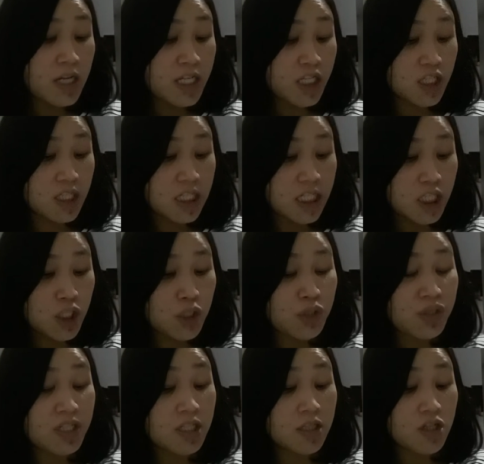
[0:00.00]
listening
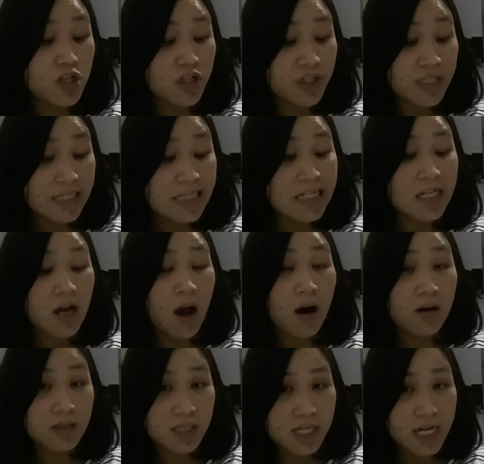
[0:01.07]
to interesting
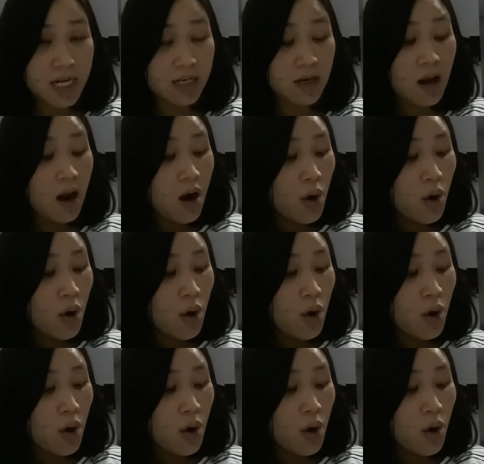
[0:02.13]
content,